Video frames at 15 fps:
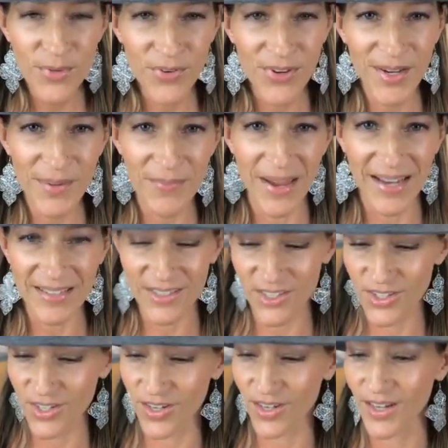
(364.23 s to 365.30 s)
moving back to
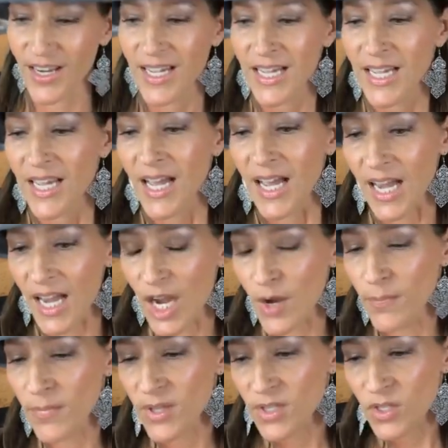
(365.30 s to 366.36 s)
sugar.
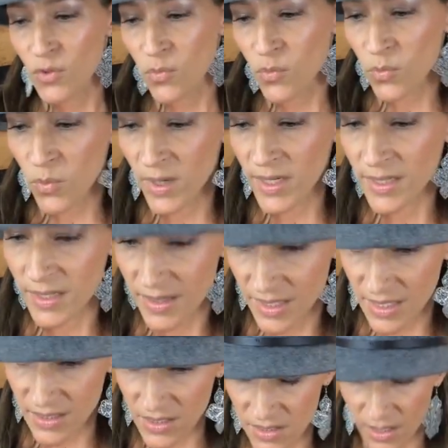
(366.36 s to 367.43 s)
Um, one of the
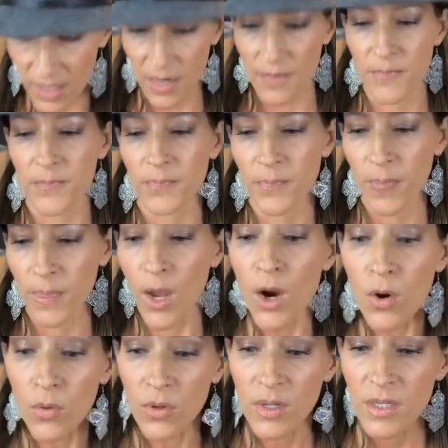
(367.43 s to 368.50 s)
things, um,
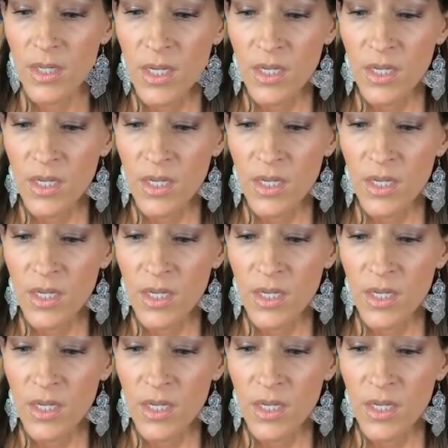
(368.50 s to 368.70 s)
oh,